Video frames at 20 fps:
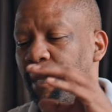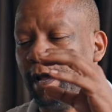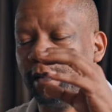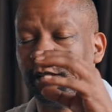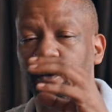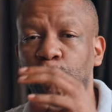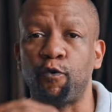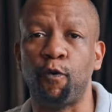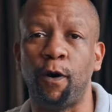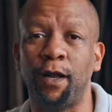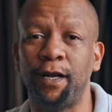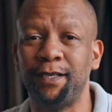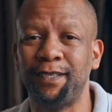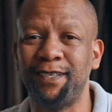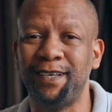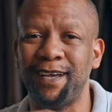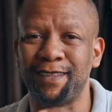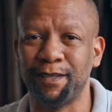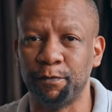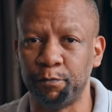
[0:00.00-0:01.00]
and the
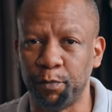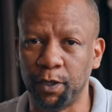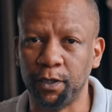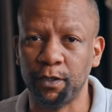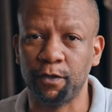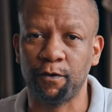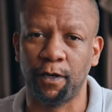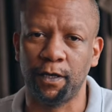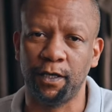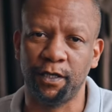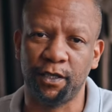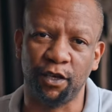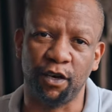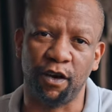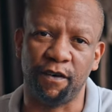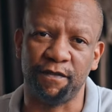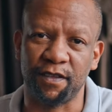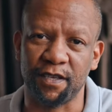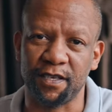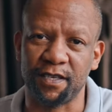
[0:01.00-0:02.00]
quality and the build quality
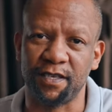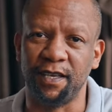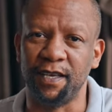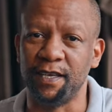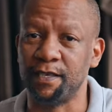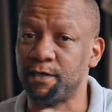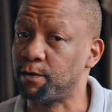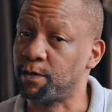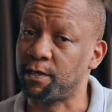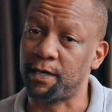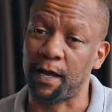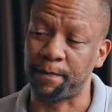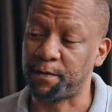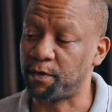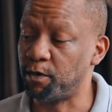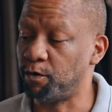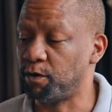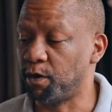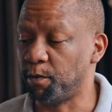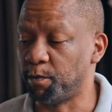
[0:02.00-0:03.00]
of this lens was
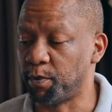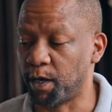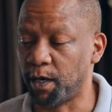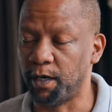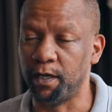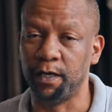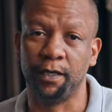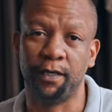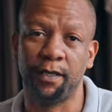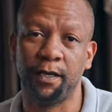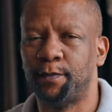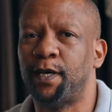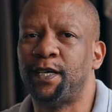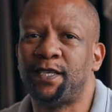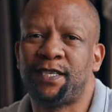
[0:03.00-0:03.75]
absolutely brilliant.